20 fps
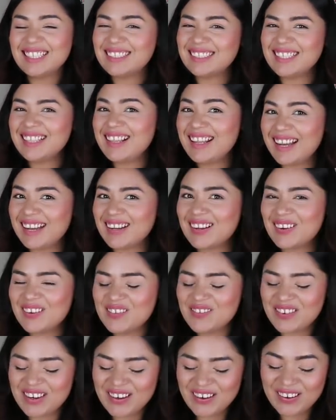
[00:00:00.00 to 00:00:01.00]
Doesn't that
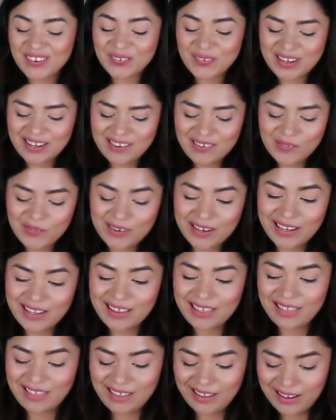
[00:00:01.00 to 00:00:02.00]
go very well
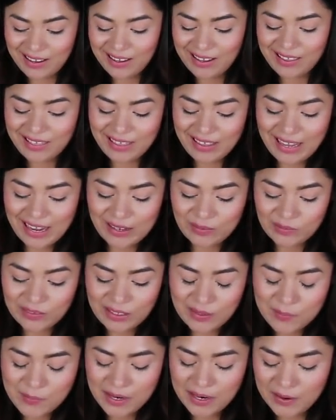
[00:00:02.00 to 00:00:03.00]
with uh, the
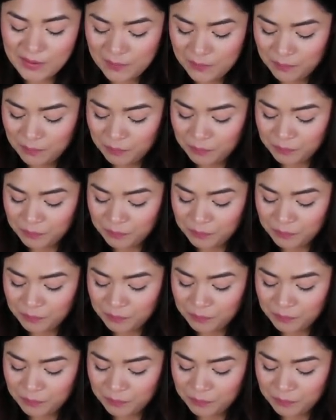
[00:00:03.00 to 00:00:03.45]
outcome here?